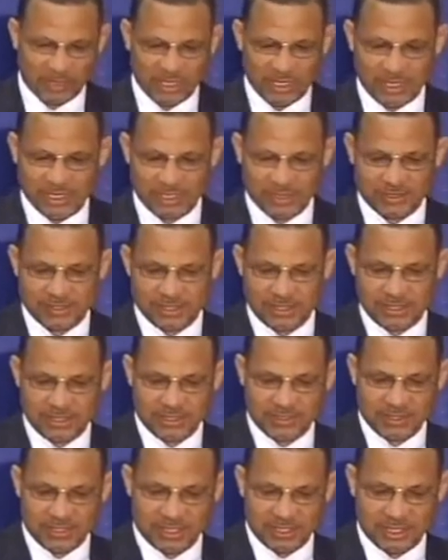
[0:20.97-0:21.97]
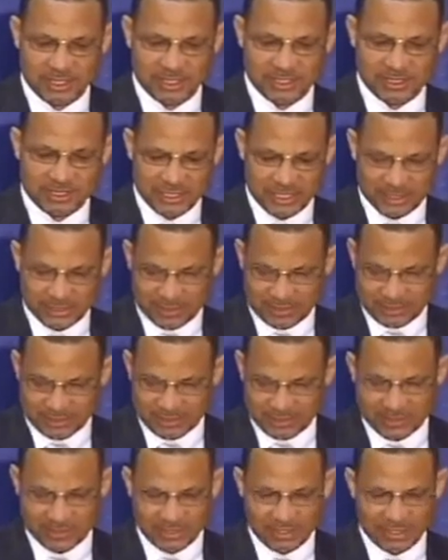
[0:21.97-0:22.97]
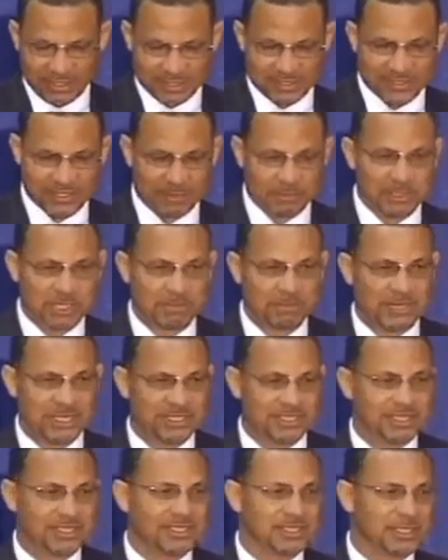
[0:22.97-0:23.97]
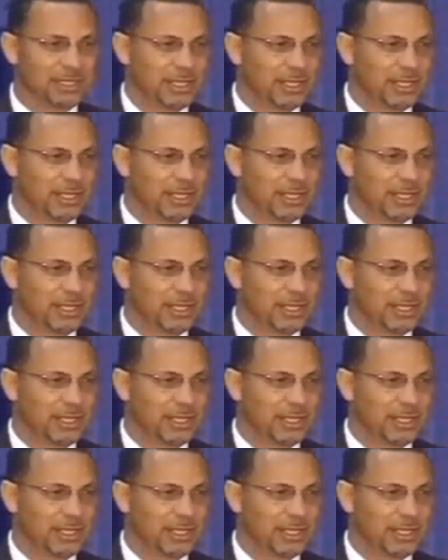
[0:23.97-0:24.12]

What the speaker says: in its intent and certainly its subject matter,